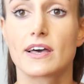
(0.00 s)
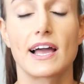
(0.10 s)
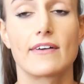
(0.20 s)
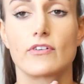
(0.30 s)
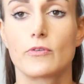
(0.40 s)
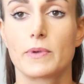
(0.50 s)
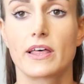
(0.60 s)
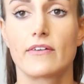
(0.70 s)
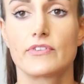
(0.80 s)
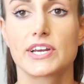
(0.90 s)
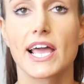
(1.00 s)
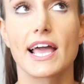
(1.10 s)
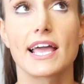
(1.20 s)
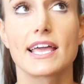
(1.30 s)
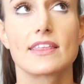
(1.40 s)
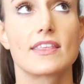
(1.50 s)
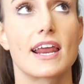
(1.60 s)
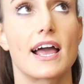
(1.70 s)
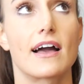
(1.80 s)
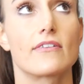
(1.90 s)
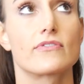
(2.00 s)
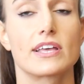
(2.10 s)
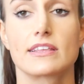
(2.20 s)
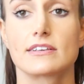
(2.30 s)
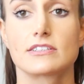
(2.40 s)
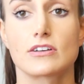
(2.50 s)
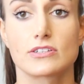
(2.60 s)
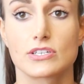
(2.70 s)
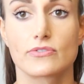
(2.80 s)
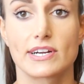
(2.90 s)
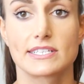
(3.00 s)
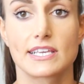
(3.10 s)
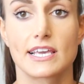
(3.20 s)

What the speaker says: I have oatmeal every day, and then I have lightly salted rice